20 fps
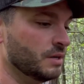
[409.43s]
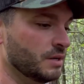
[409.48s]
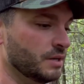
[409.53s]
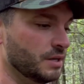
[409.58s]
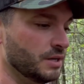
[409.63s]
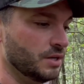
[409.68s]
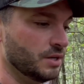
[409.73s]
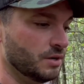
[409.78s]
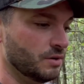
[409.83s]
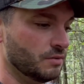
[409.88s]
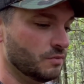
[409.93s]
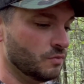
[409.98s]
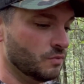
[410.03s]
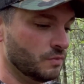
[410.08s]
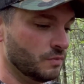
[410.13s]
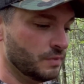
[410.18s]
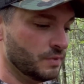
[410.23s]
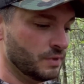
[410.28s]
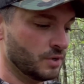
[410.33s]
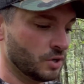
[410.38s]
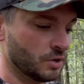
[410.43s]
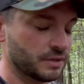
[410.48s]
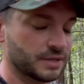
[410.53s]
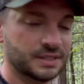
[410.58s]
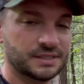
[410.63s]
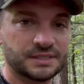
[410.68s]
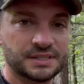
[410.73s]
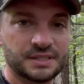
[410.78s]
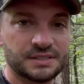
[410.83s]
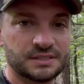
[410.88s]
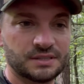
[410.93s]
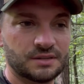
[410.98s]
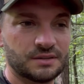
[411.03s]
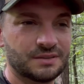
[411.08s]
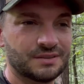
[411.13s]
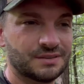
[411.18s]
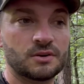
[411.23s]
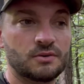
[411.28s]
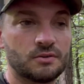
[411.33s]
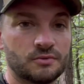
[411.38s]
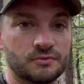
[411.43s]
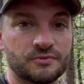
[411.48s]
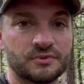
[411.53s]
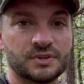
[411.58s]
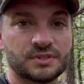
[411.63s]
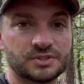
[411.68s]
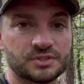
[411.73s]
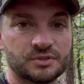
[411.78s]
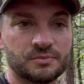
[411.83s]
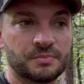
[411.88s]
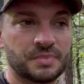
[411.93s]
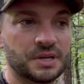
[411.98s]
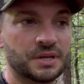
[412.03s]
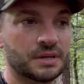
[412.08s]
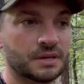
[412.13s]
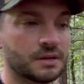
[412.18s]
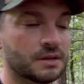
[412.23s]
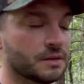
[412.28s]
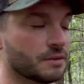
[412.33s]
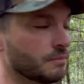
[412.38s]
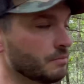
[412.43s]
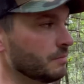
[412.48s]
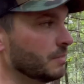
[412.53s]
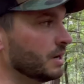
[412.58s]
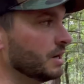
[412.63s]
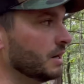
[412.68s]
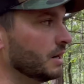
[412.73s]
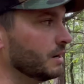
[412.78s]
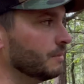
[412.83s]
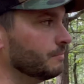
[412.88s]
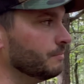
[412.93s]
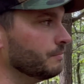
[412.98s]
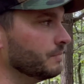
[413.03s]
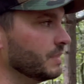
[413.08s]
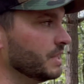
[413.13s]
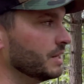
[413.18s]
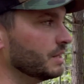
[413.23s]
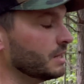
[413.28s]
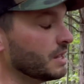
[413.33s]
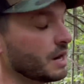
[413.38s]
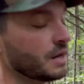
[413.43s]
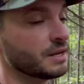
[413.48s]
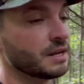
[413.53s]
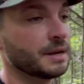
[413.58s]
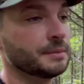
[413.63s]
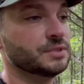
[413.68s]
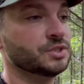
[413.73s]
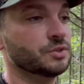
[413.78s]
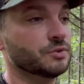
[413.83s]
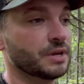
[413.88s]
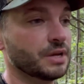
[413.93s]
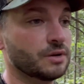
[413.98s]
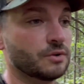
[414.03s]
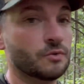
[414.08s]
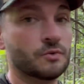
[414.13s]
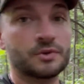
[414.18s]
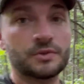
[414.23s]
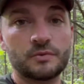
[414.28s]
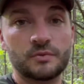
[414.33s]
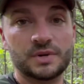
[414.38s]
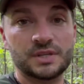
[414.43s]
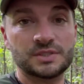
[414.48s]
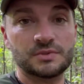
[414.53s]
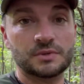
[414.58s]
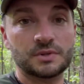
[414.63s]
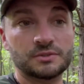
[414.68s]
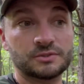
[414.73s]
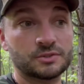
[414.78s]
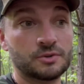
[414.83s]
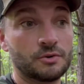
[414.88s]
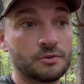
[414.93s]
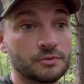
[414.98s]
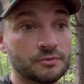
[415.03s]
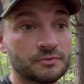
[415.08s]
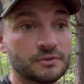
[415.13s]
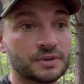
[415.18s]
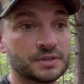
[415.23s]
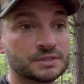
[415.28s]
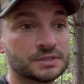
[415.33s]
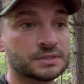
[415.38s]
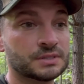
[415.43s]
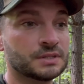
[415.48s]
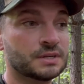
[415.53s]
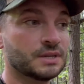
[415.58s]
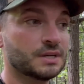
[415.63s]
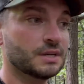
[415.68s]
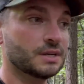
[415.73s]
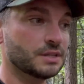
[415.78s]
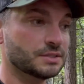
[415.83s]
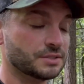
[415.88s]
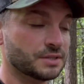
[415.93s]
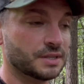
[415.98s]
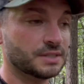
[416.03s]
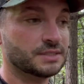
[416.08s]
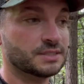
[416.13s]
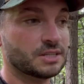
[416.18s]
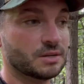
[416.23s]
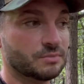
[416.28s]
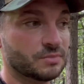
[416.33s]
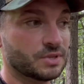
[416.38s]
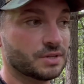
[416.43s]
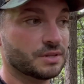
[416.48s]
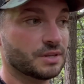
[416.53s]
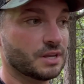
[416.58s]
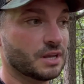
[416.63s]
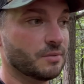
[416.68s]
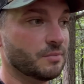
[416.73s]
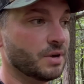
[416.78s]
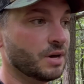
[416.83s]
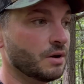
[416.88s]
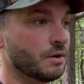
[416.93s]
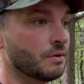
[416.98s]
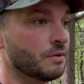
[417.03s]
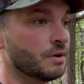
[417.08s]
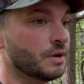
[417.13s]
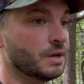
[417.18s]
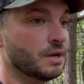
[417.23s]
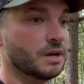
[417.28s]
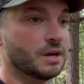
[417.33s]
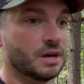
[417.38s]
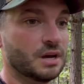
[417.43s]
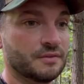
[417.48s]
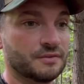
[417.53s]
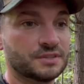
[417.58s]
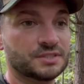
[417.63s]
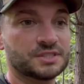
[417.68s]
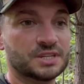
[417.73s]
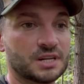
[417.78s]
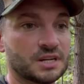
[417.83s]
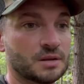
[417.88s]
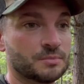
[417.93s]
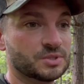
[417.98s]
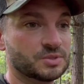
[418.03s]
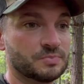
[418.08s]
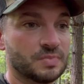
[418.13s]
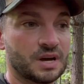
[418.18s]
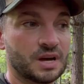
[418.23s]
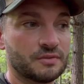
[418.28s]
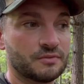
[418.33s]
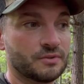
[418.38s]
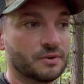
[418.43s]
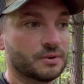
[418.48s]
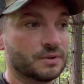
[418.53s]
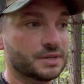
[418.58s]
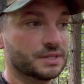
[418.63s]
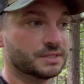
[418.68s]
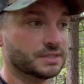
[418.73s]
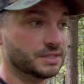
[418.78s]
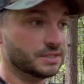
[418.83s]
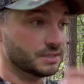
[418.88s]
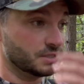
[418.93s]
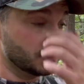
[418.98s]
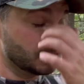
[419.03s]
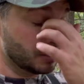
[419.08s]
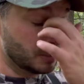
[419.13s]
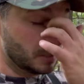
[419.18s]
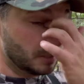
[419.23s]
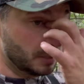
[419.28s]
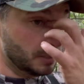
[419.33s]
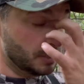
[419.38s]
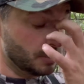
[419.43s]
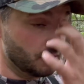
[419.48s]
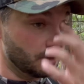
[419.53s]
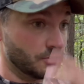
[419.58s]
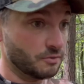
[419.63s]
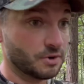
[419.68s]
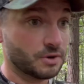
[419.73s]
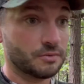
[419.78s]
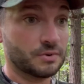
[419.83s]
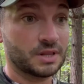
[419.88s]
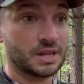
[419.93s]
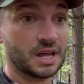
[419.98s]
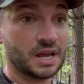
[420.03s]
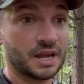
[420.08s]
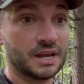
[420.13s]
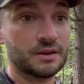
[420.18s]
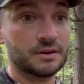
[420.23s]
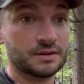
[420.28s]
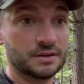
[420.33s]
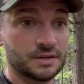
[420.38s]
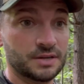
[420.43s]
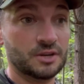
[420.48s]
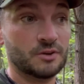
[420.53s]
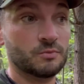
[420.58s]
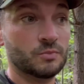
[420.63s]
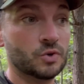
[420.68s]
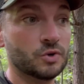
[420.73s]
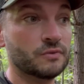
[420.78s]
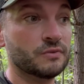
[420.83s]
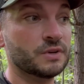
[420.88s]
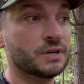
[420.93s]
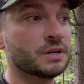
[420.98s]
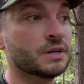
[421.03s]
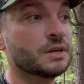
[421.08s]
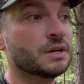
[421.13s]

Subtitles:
You know, early season cold fronts are big, and a lot of times you'll get north winds with those cold fronts. So that's something to think about. If you're setting up spot for early season, you know, you want to rely on deer moving.